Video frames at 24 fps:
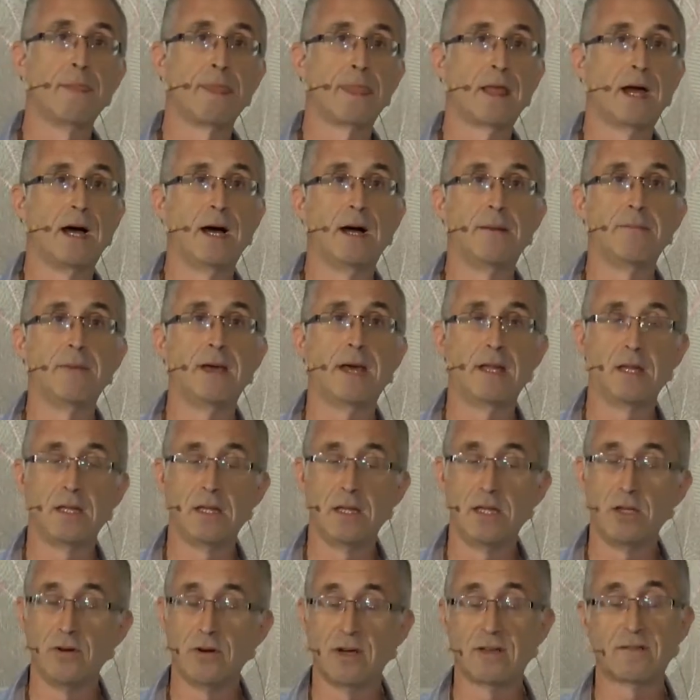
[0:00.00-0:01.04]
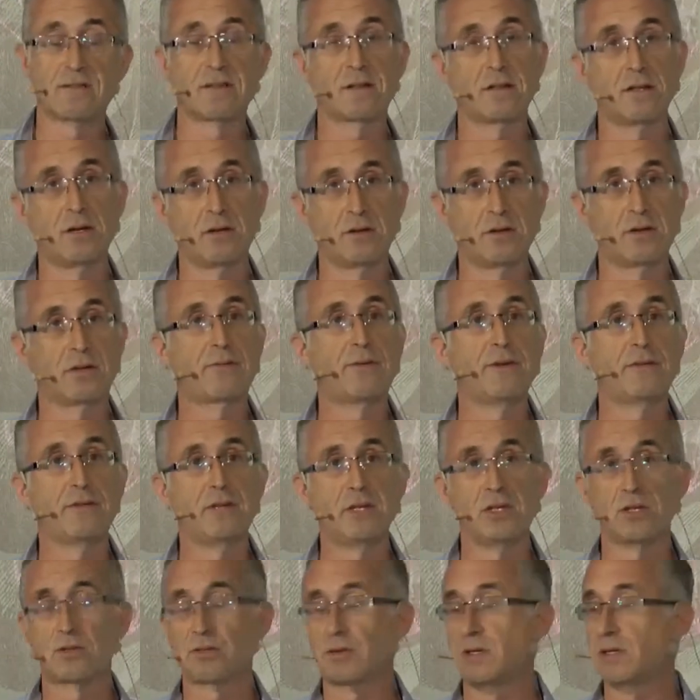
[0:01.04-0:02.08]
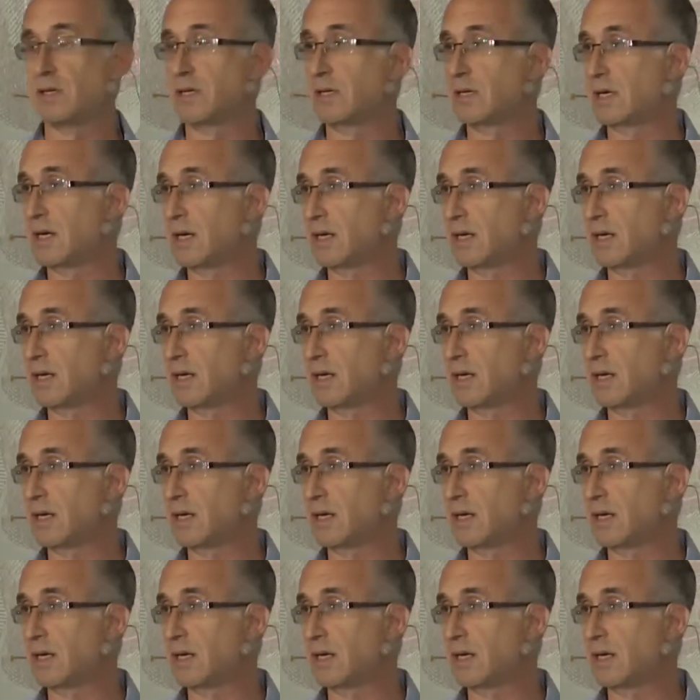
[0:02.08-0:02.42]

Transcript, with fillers: Um, and in the US alone, it's $15 trillion.